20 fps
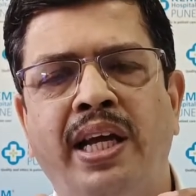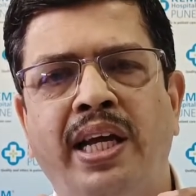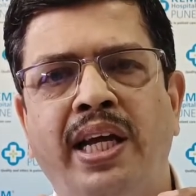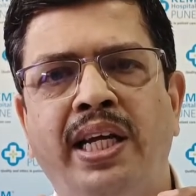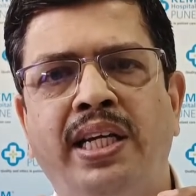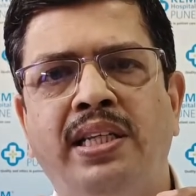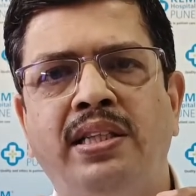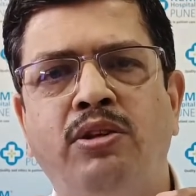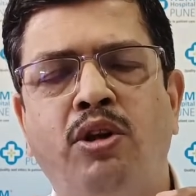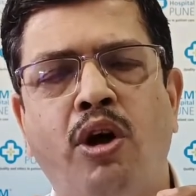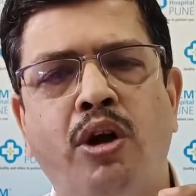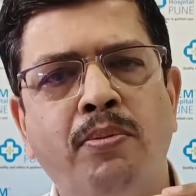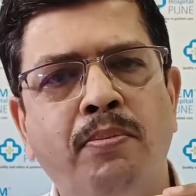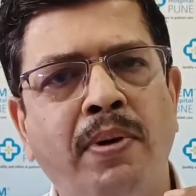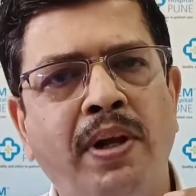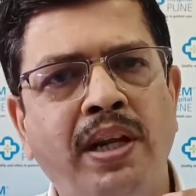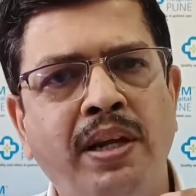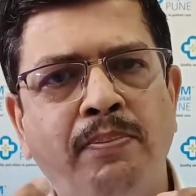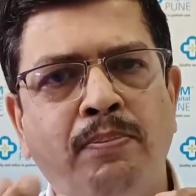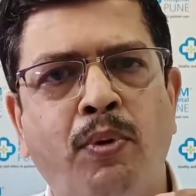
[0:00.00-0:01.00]
It
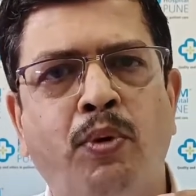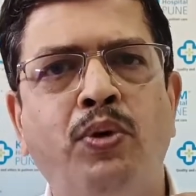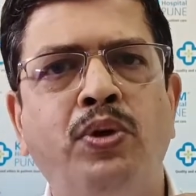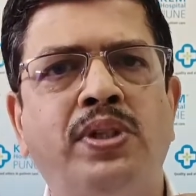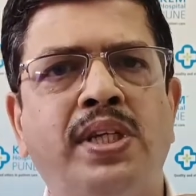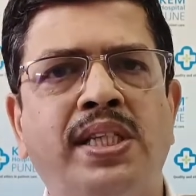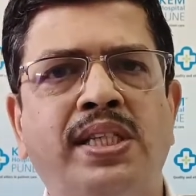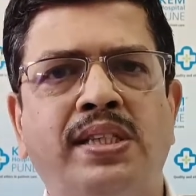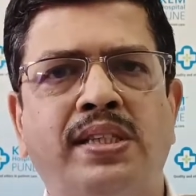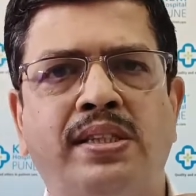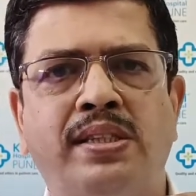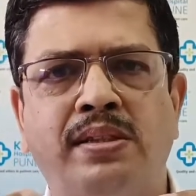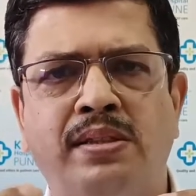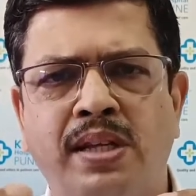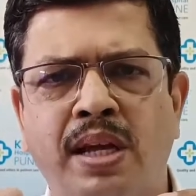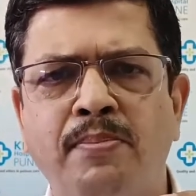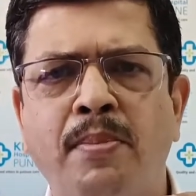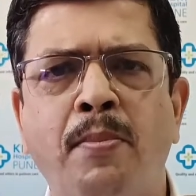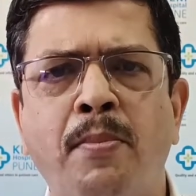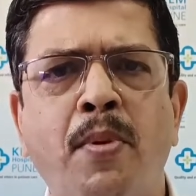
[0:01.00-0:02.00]
normally produces
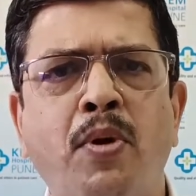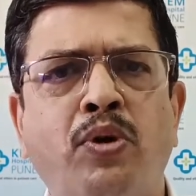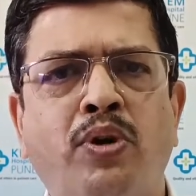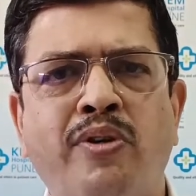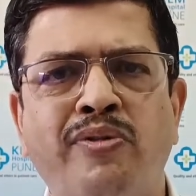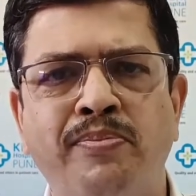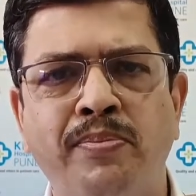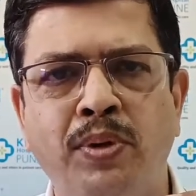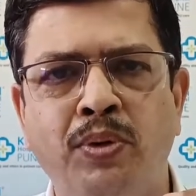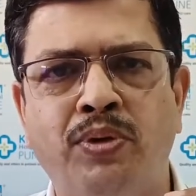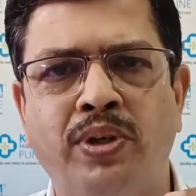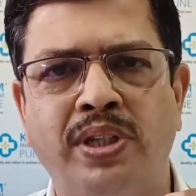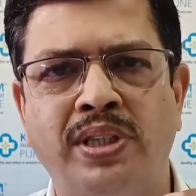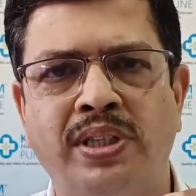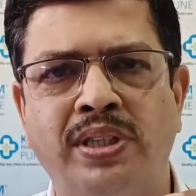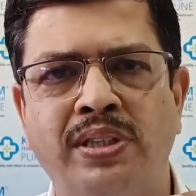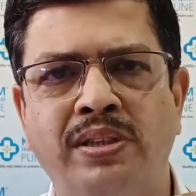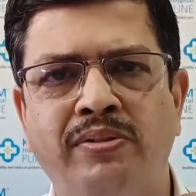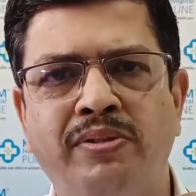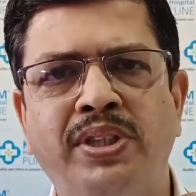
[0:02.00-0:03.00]
some amount of
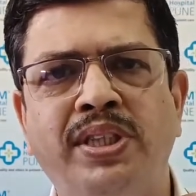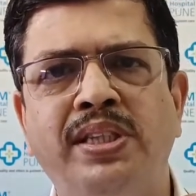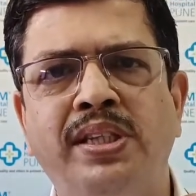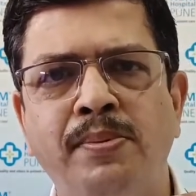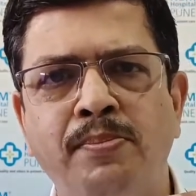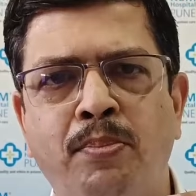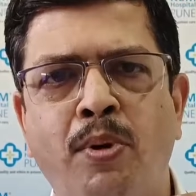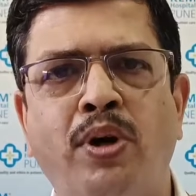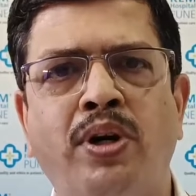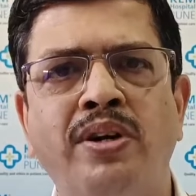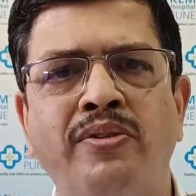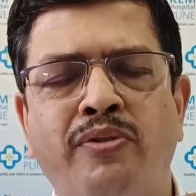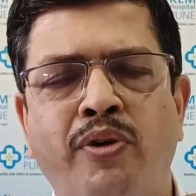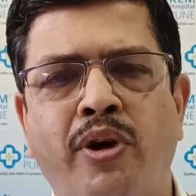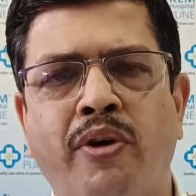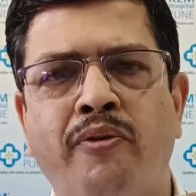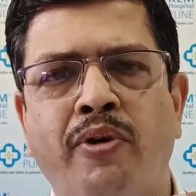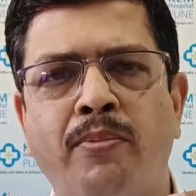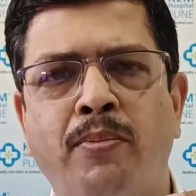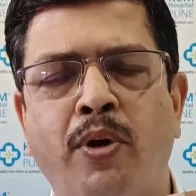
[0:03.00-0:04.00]
mucus, which is important
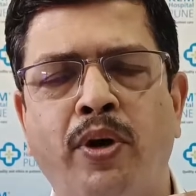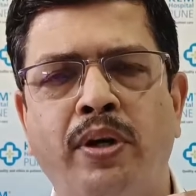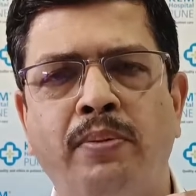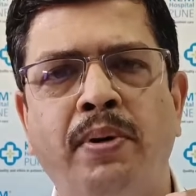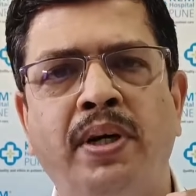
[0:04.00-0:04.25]
for our body.